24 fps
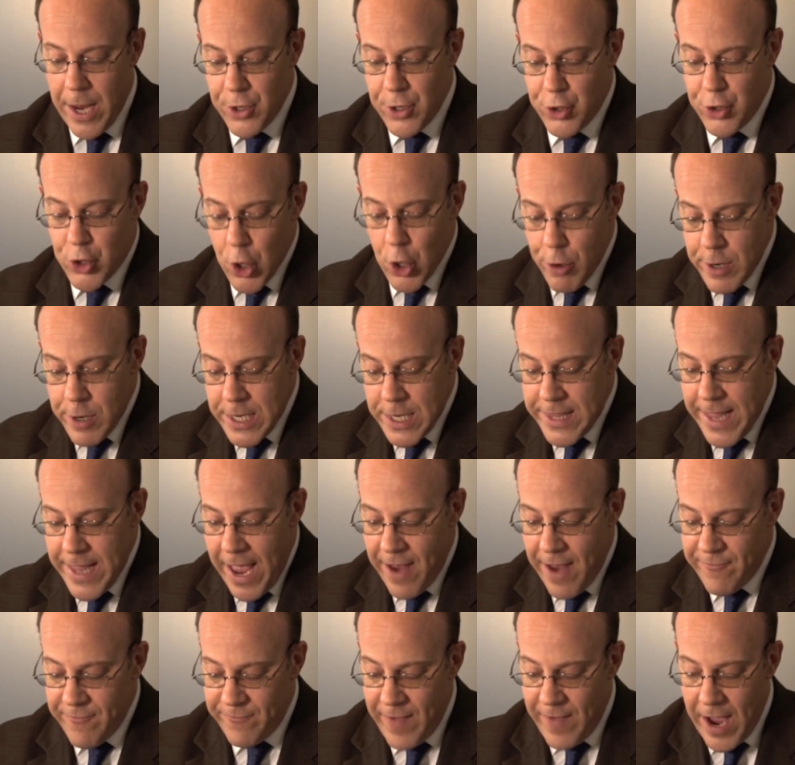During
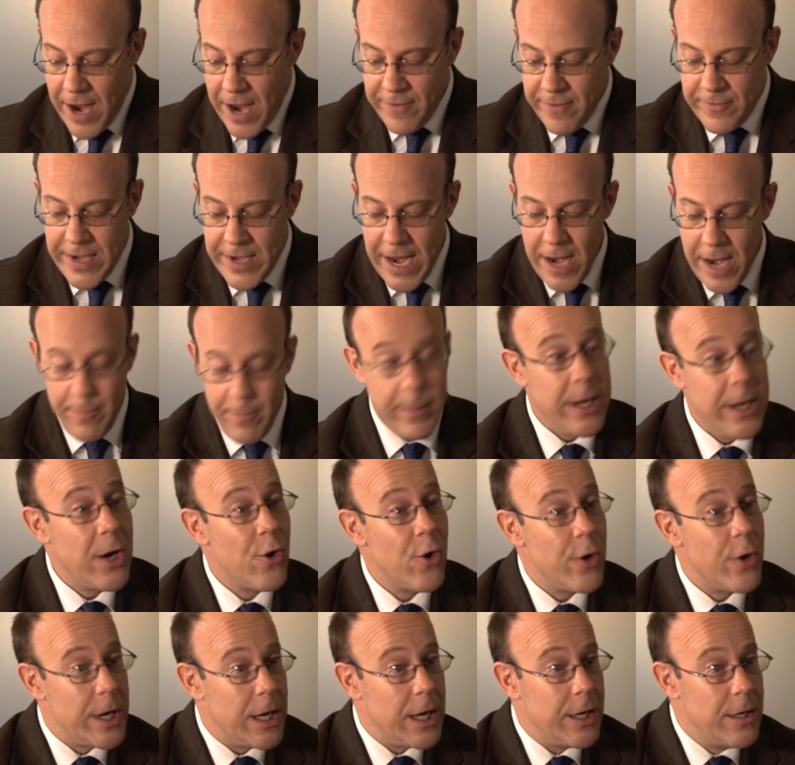that 5-day
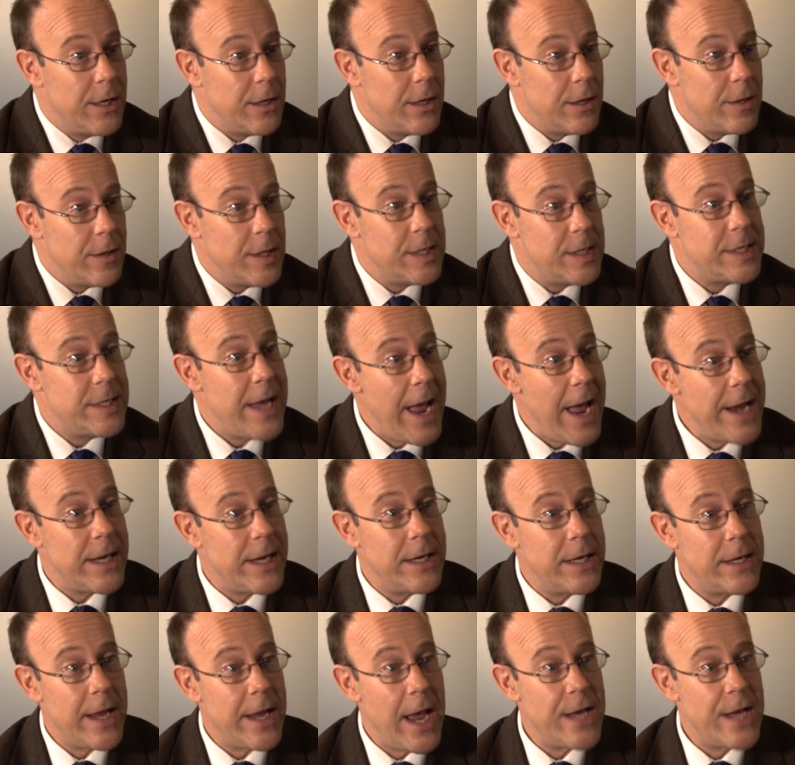period, the
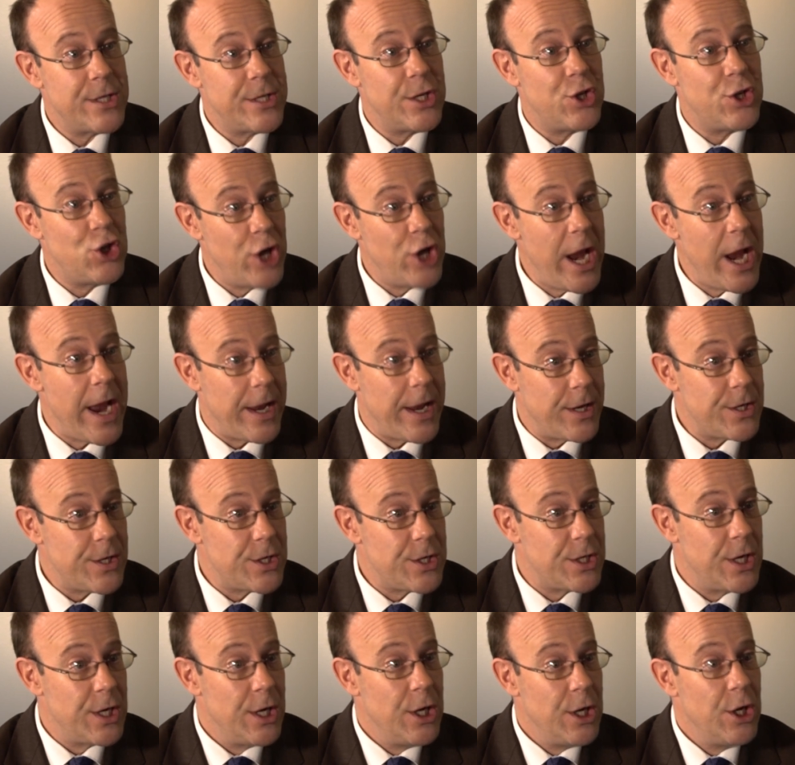tenant has a
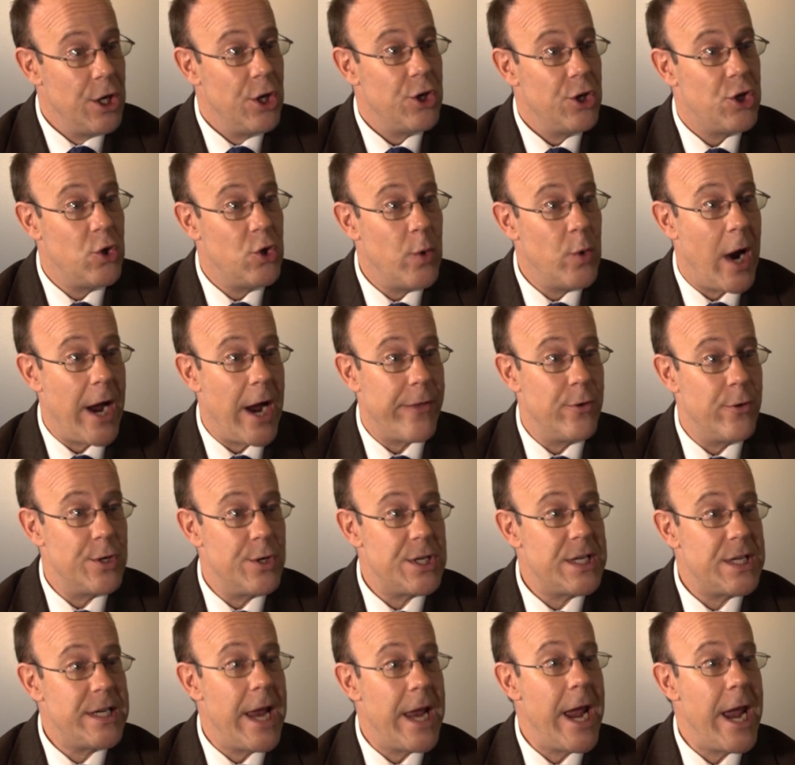chance to either
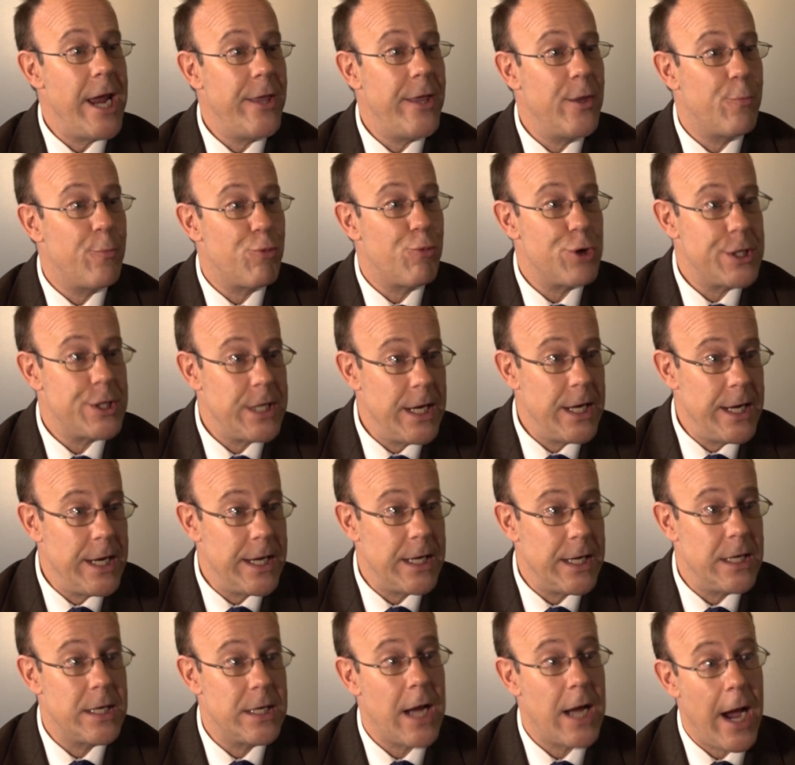stay the
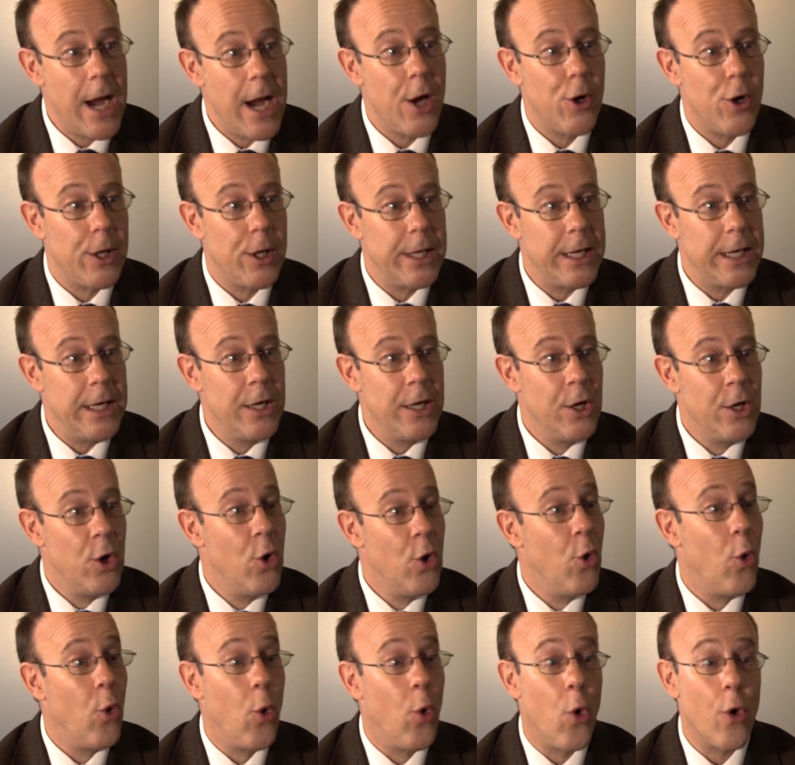proceeding entirely
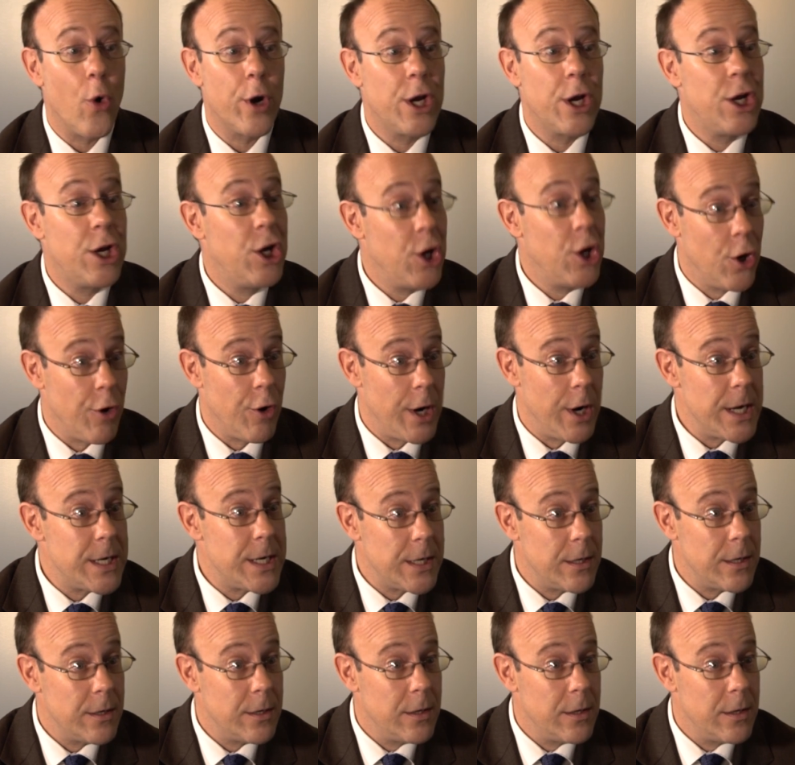or cure it.